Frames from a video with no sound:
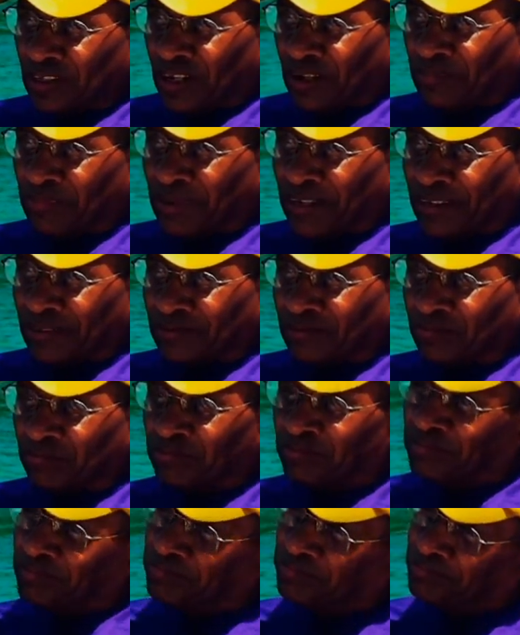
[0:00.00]
about
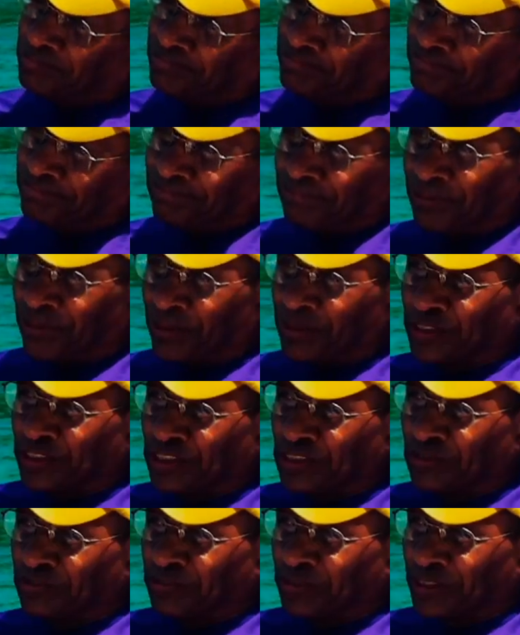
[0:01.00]
mm,
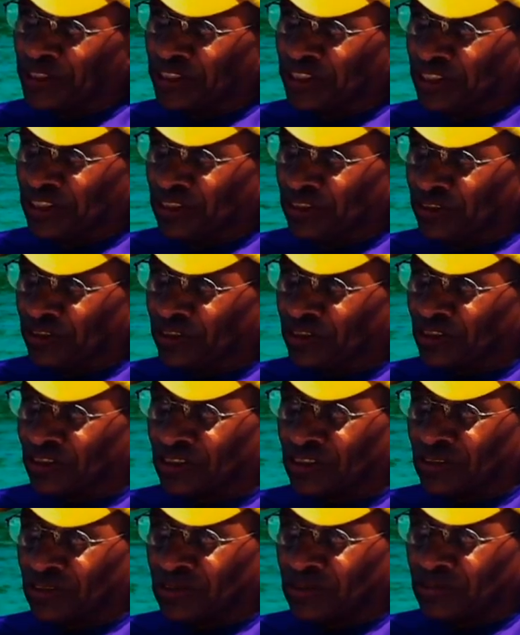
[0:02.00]
13 to 14 years
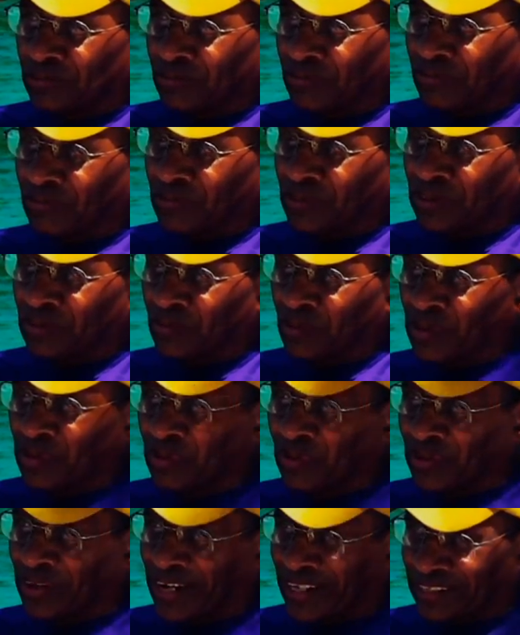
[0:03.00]
ago when we
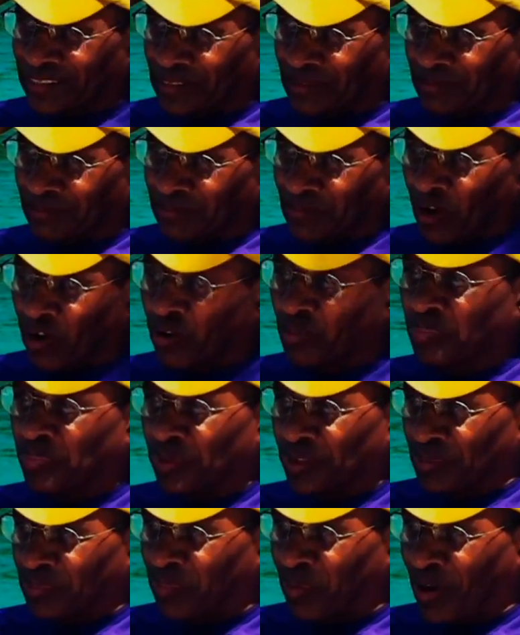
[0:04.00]
were at the
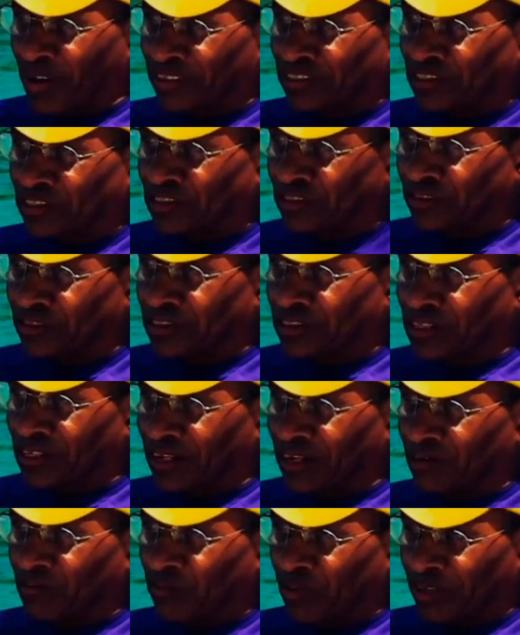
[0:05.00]
Oakbrook Park District
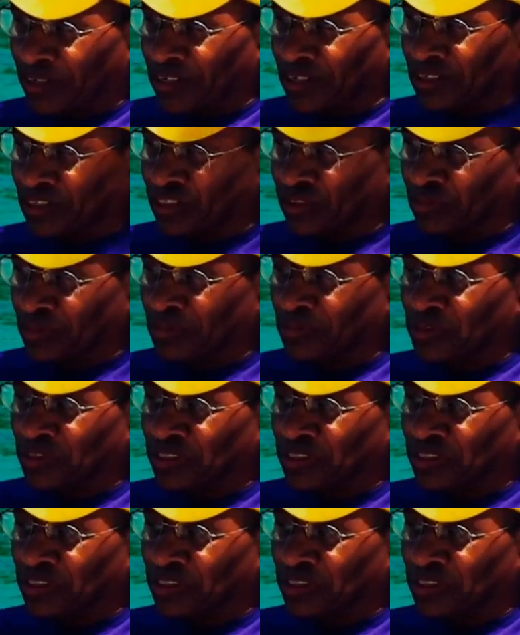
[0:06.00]
running a swim